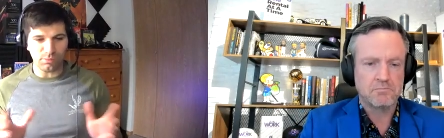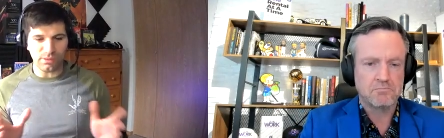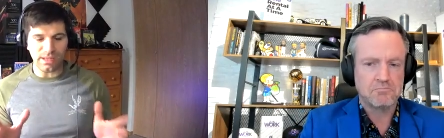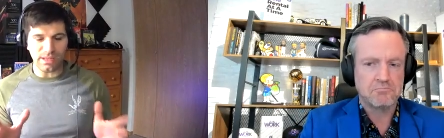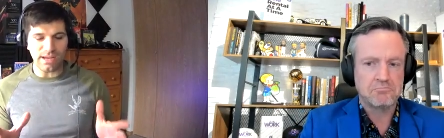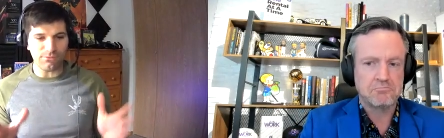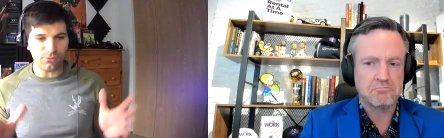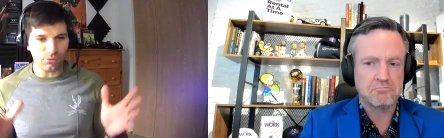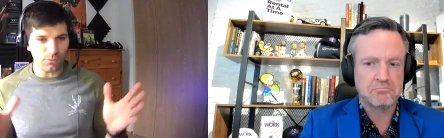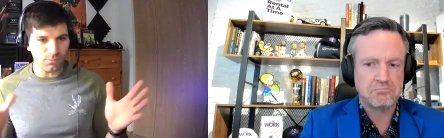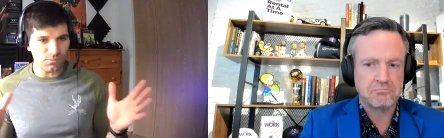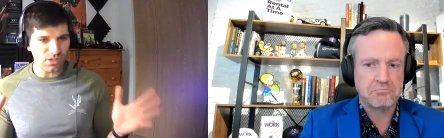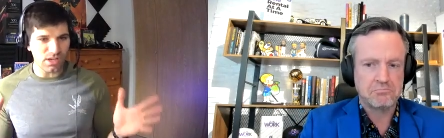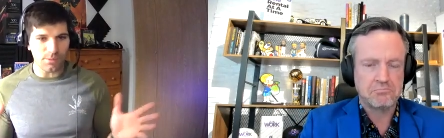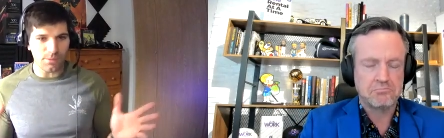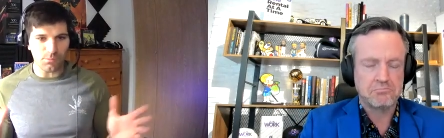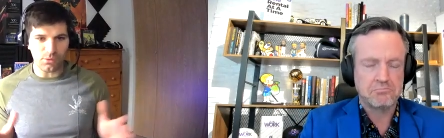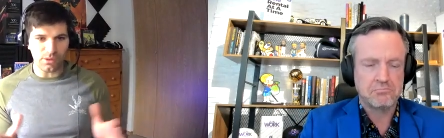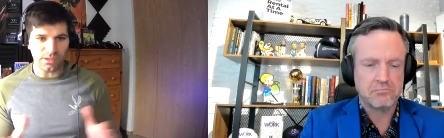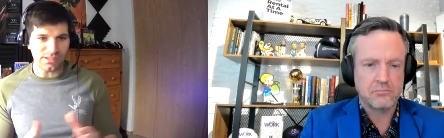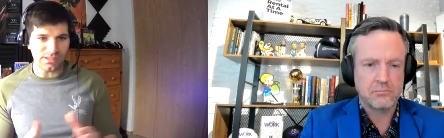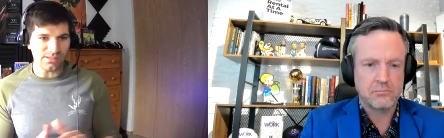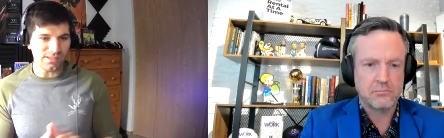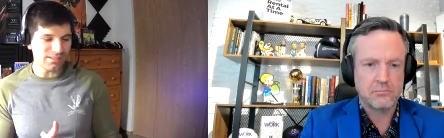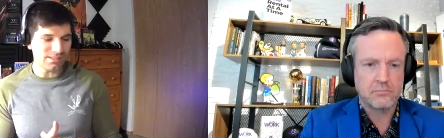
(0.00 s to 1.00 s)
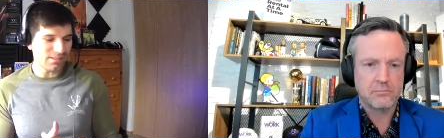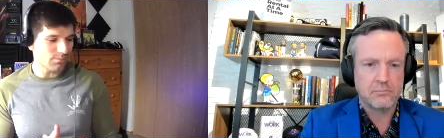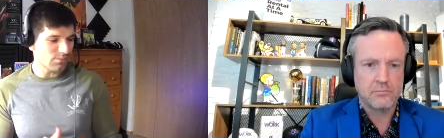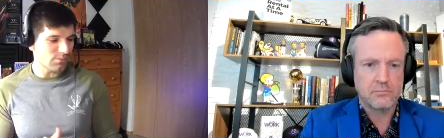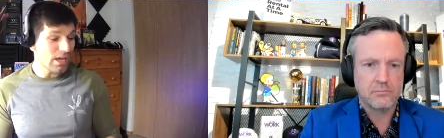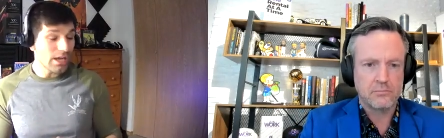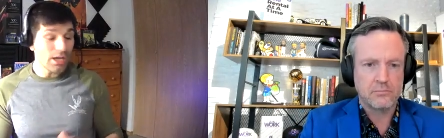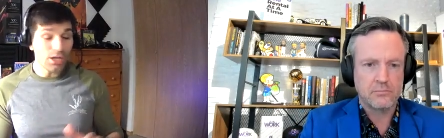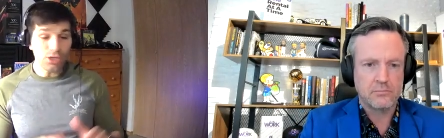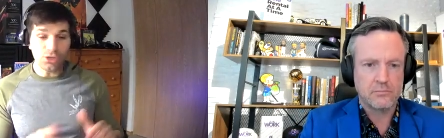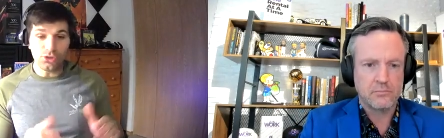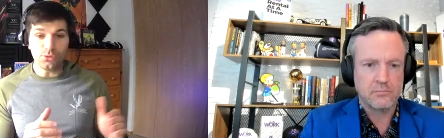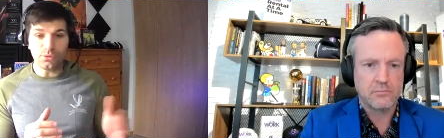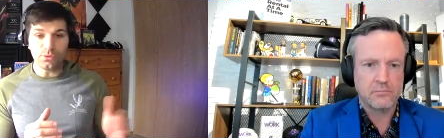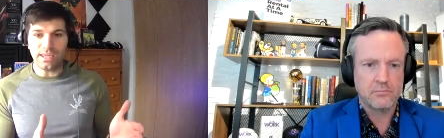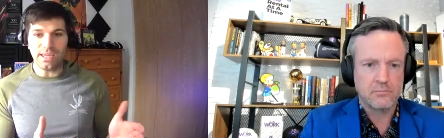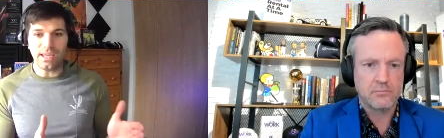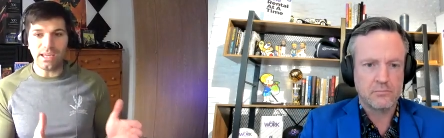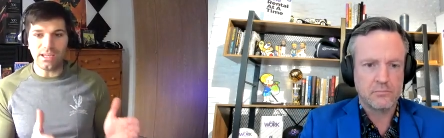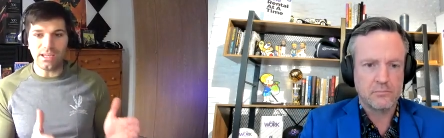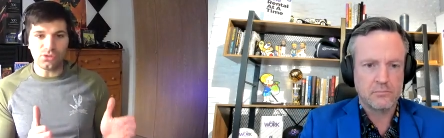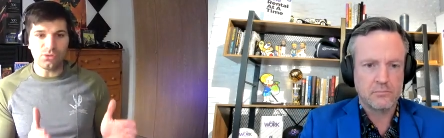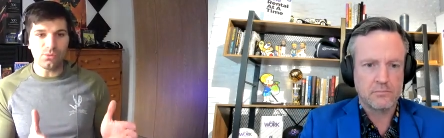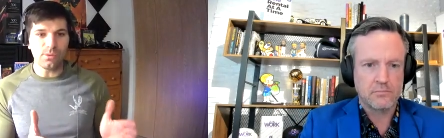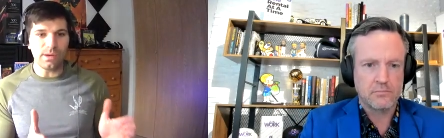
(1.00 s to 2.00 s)
Speaker 1: platforms, operating systems. You
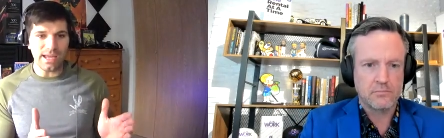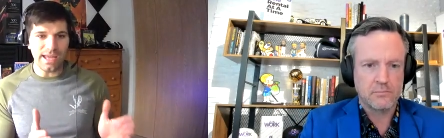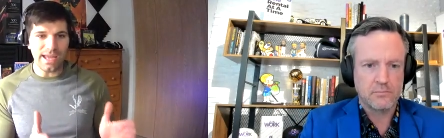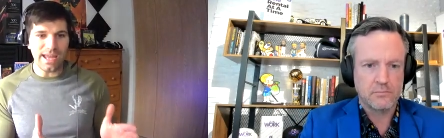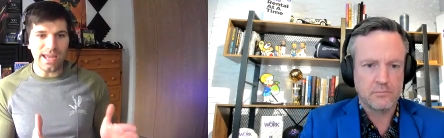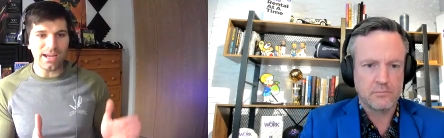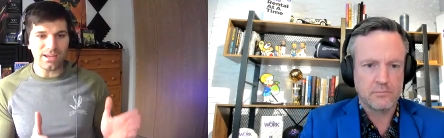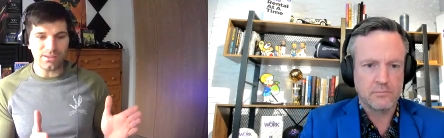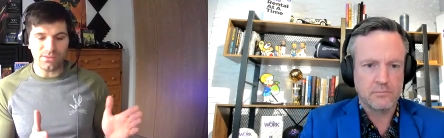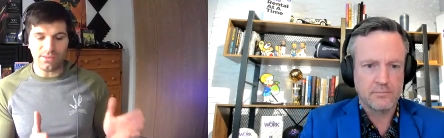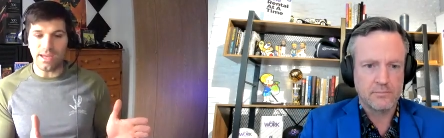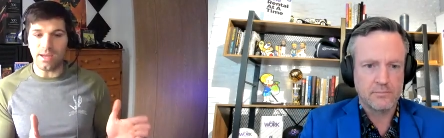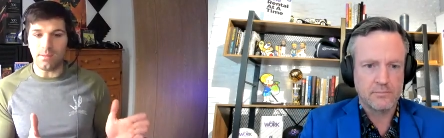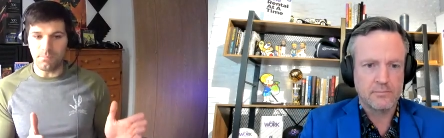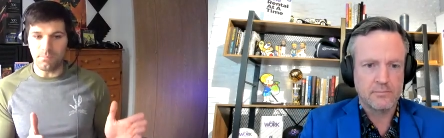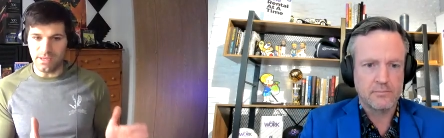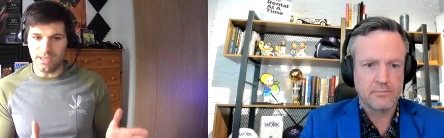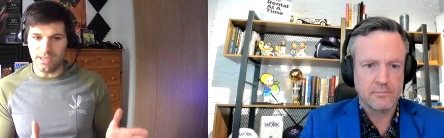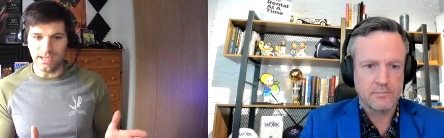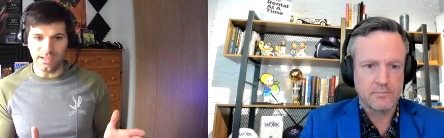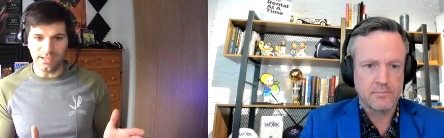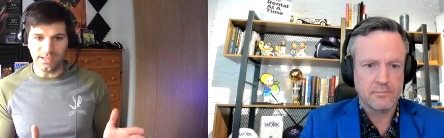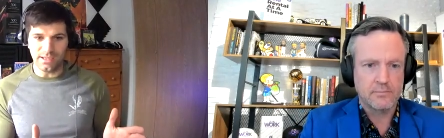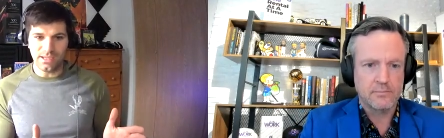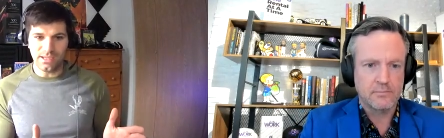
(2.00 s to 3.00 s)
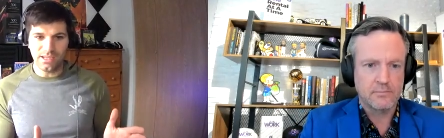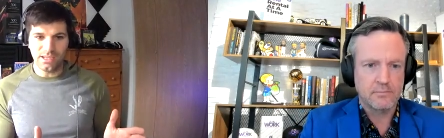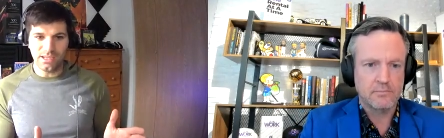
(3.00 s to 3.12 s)
can't do a hack that big.